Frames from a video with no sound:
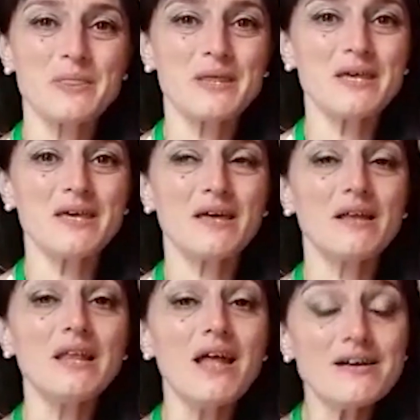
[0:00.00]
the
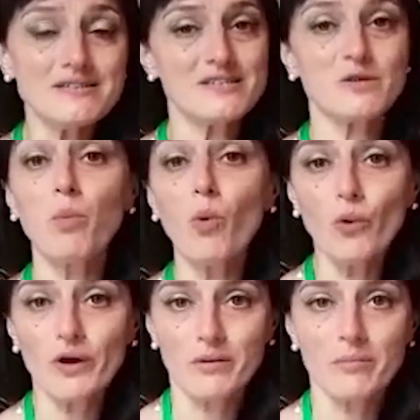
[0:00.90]
last
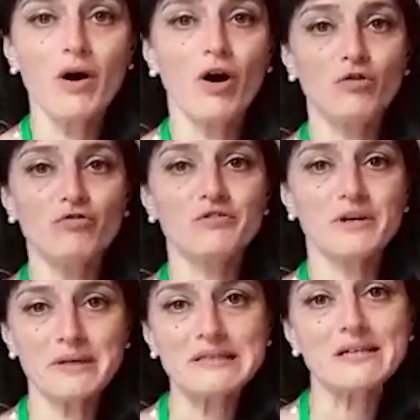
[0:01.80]
poem of
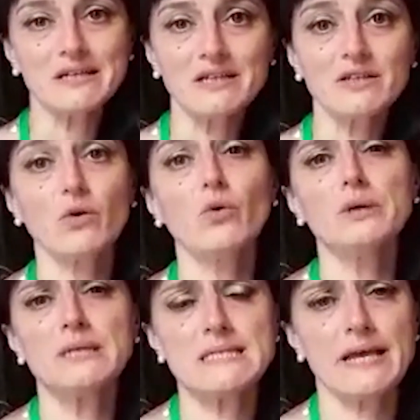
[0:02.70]
Rabindranath
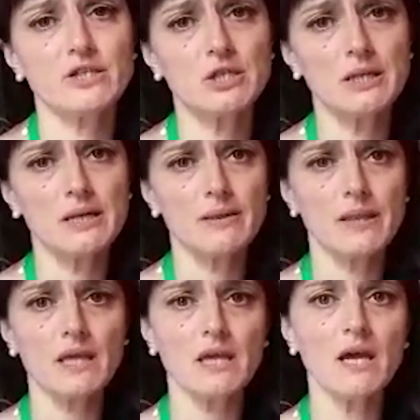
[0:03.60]
Tagore. It's actually
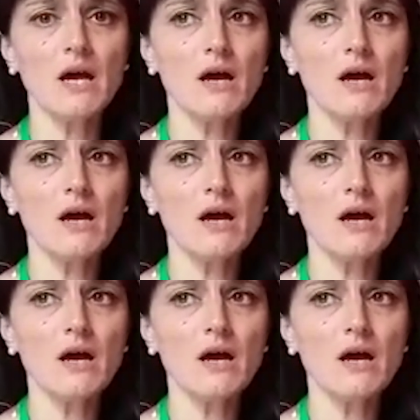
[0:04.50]
the